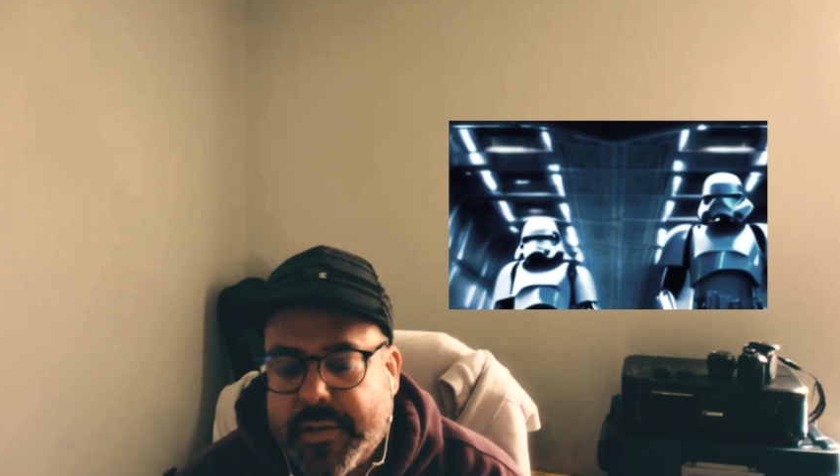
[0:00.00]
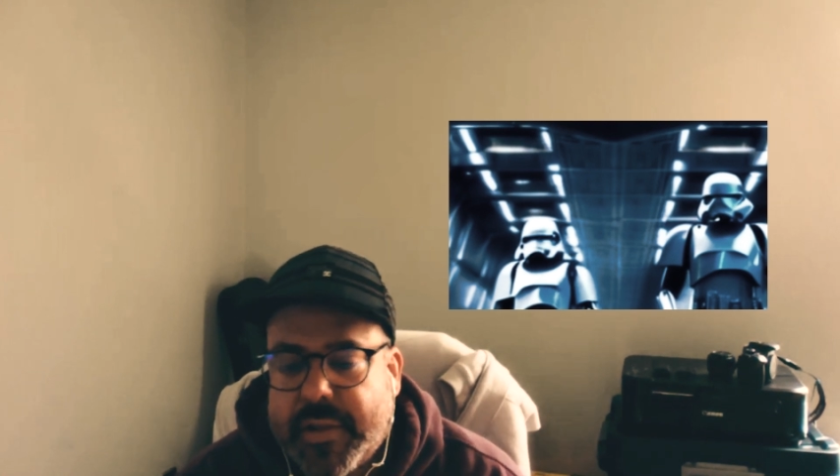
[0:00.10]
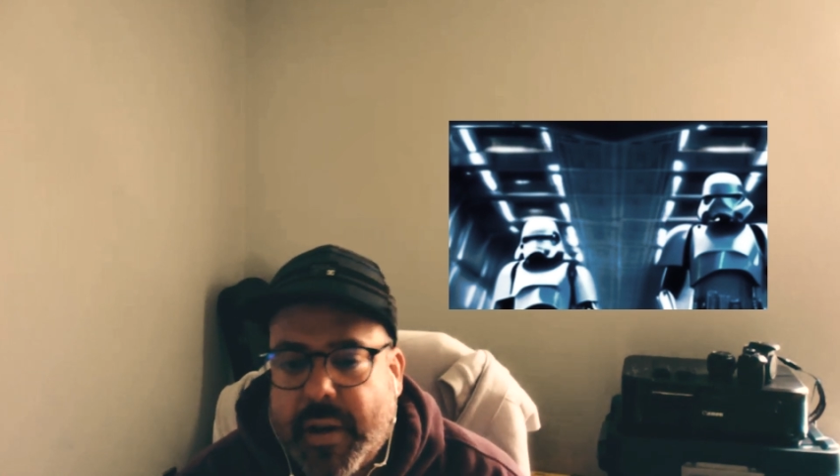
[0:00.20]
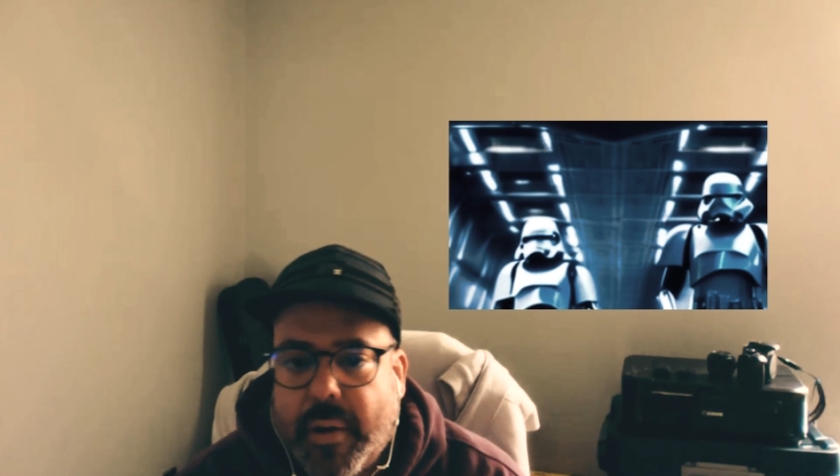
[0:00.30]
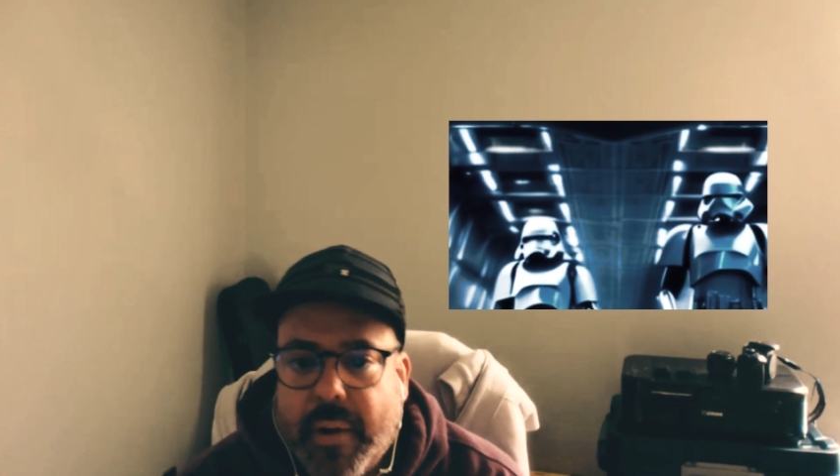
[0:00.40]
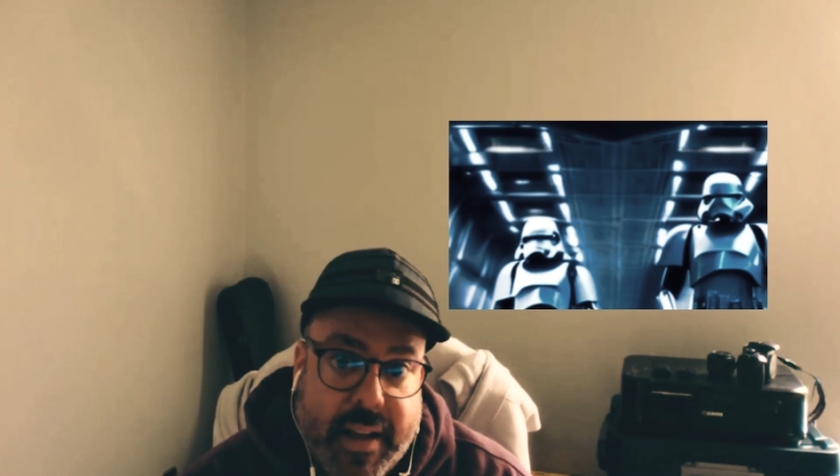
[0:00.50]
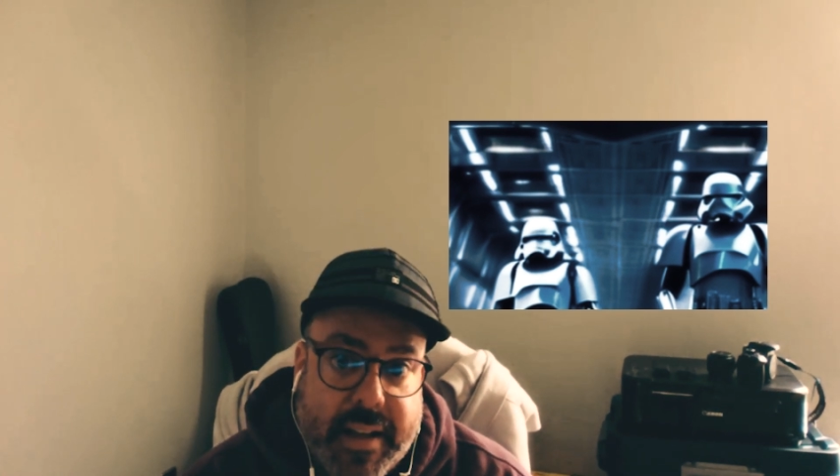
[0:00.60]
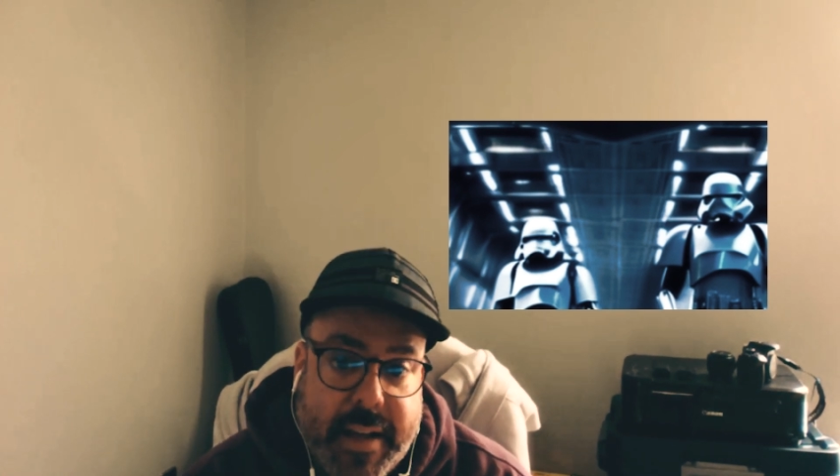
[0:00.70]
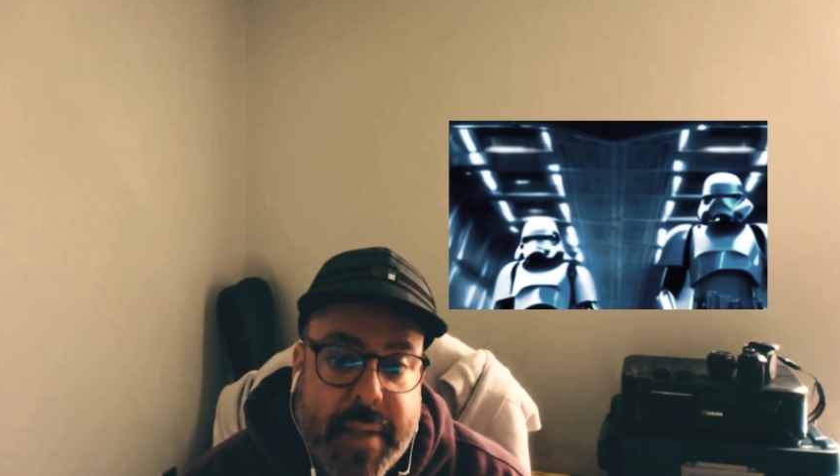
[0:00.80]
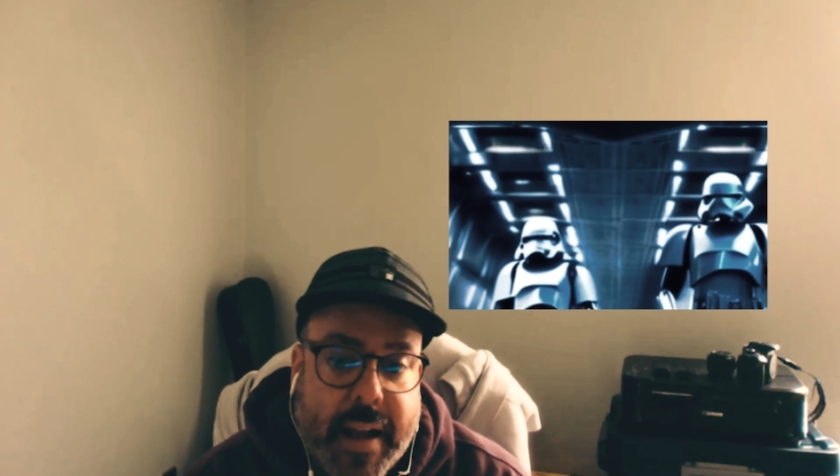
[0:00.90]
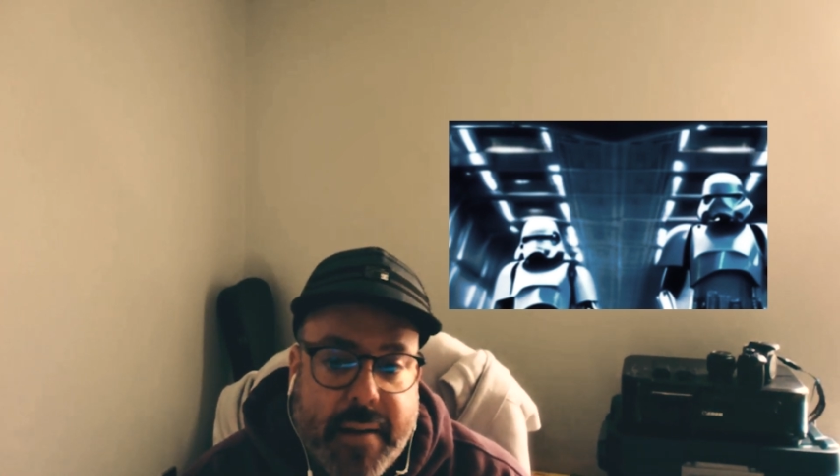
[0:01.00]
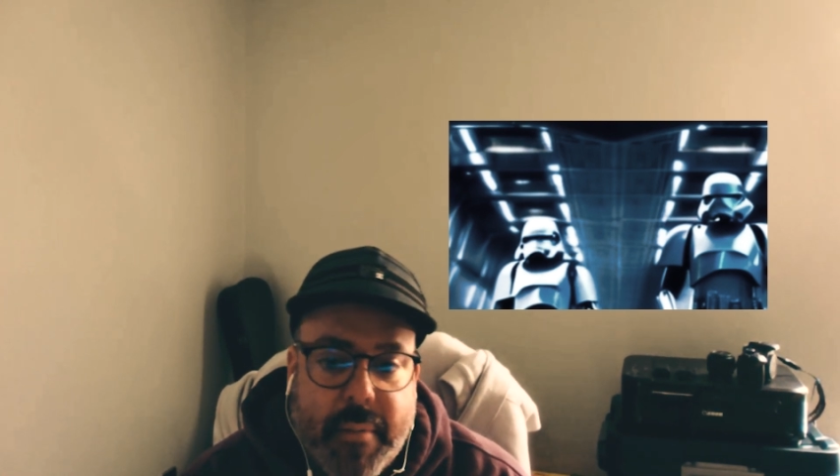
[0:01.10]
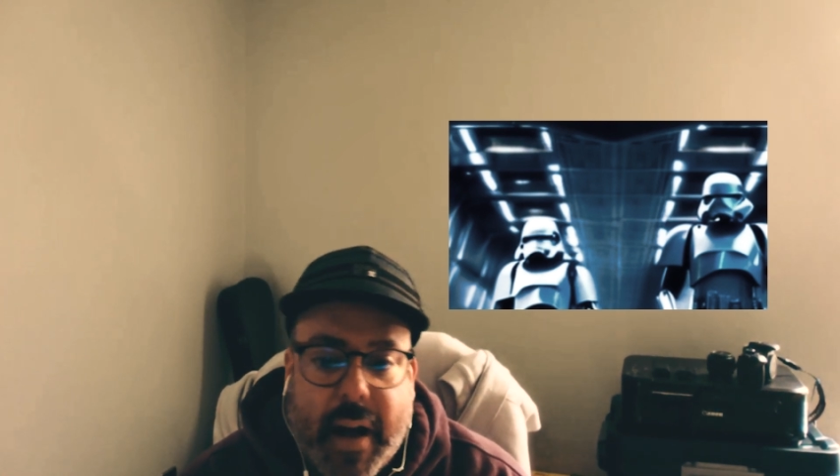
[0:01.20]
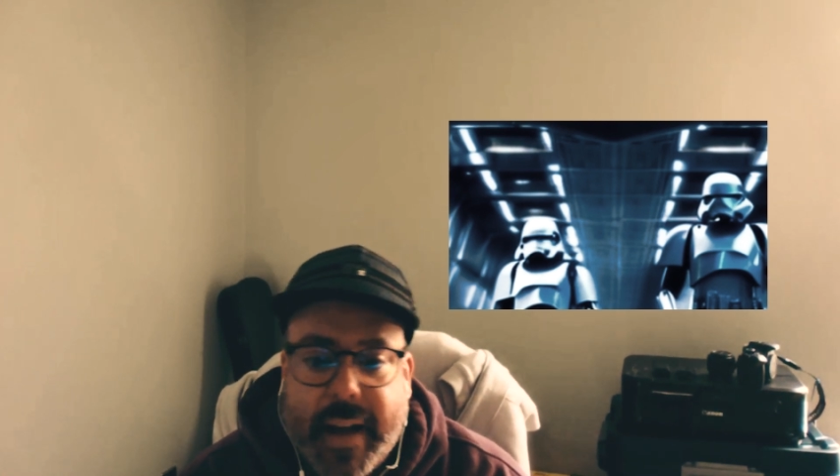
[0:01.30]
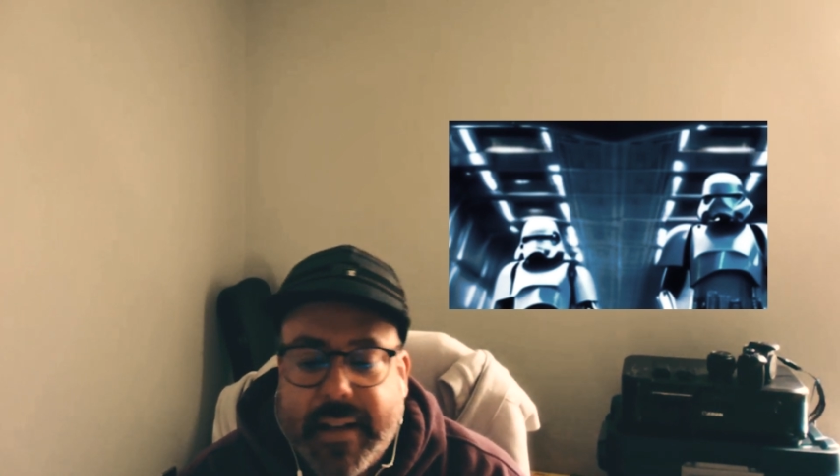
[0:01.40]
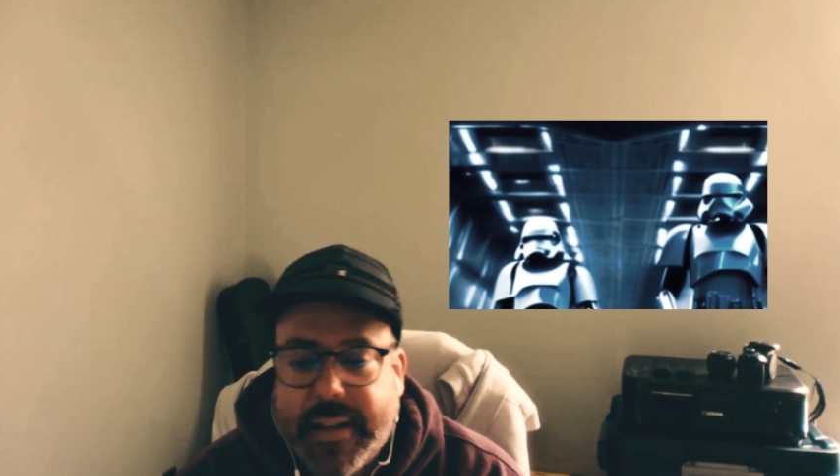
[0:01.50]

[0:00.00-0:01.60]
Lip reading: So keep that in mind.